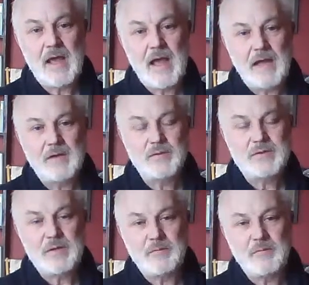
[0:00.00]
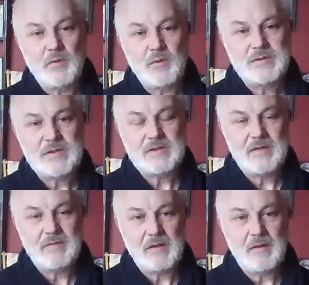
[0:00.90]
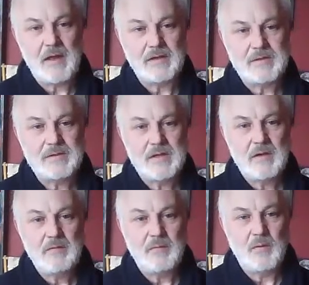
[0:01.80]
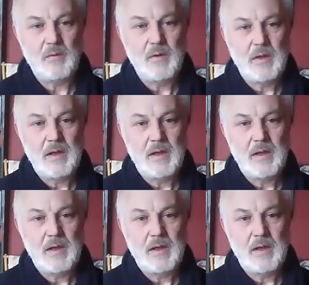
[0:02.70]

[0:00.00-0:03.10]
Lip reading: And also, of course, it's giving thanks for